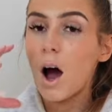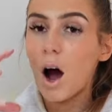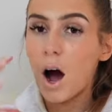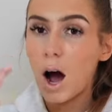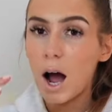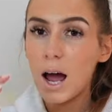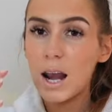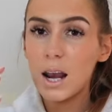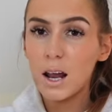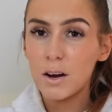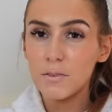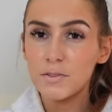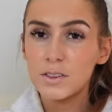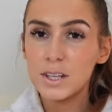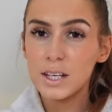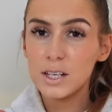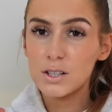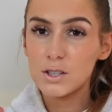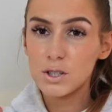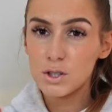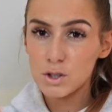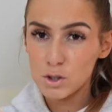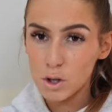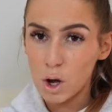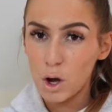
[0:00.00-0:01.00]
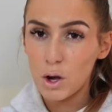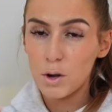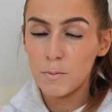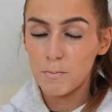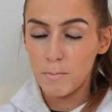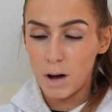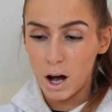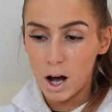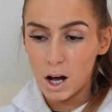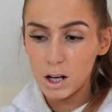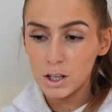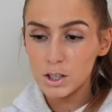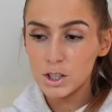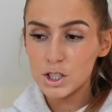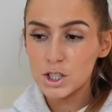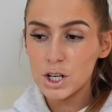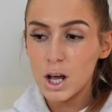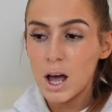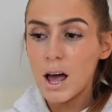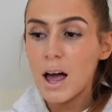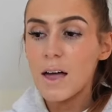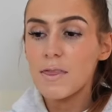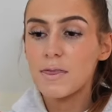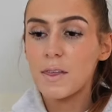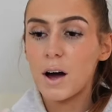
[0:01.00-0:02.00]
I love these so much
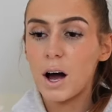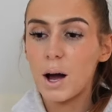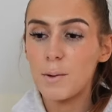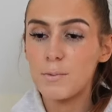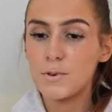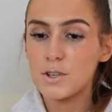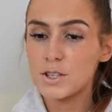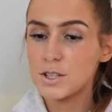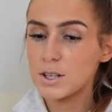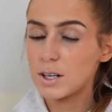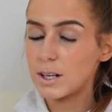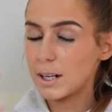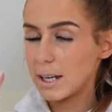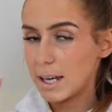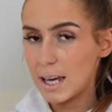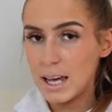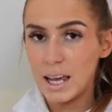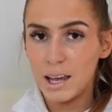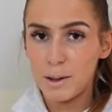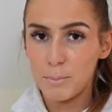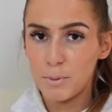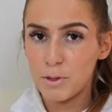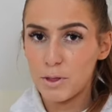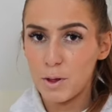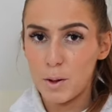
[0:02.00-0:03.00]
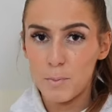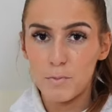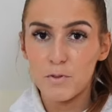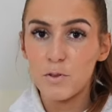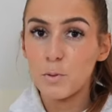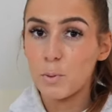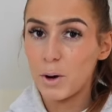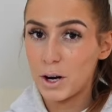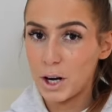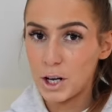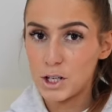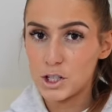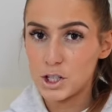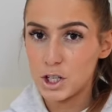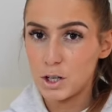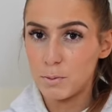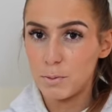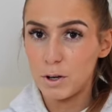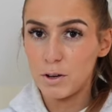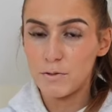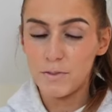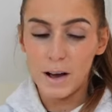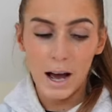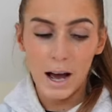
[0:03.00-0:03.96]
that I'm just gonna keep them for when I do move